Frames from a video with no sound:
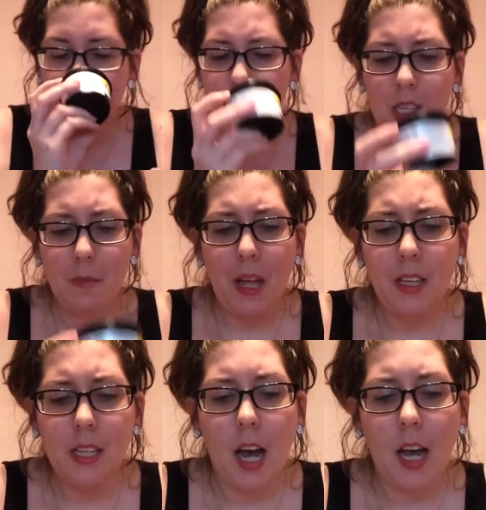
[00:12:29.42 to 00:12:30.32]
The smell
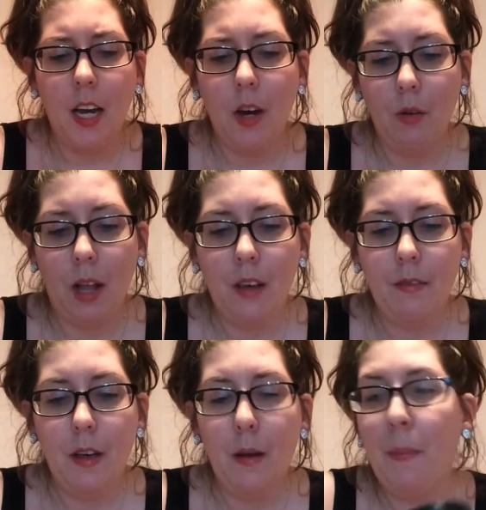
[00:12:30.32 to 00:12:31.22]
is kind of
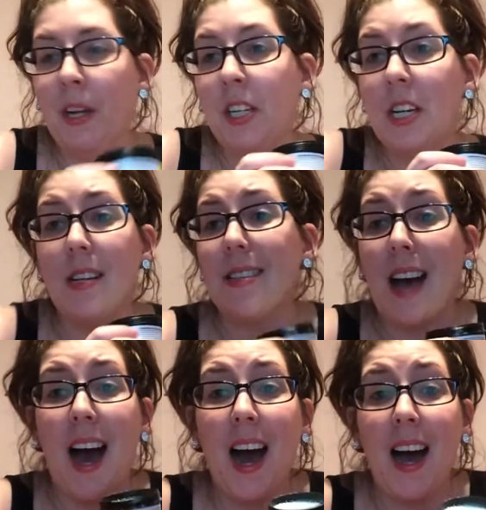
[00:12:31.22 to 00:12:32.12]
irrelevant, but does,
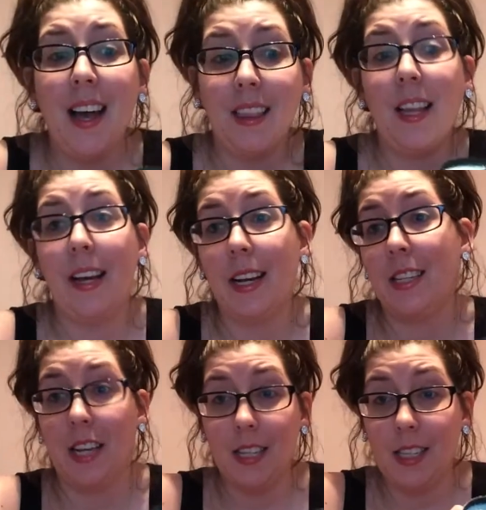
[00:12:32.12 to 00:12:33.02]
I like
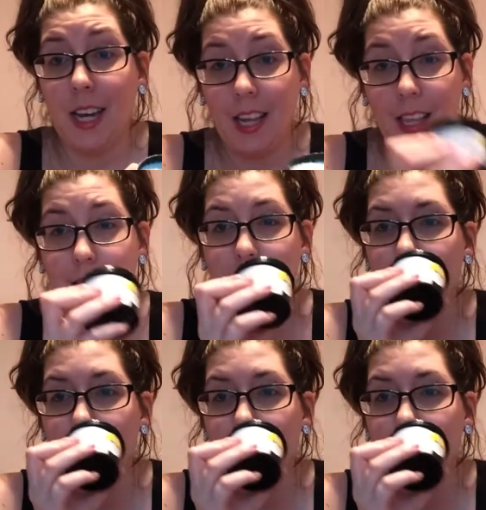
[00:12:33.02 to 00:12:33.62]
scents like this.